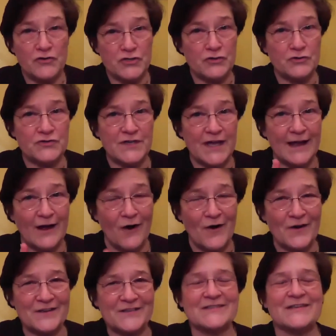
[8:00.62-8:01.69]
Tuesday,
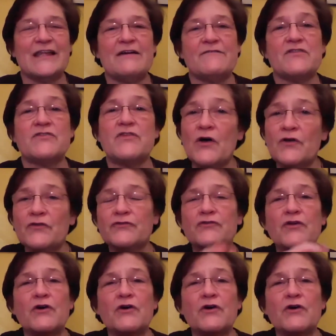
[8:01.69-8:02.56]
August 11th. Also,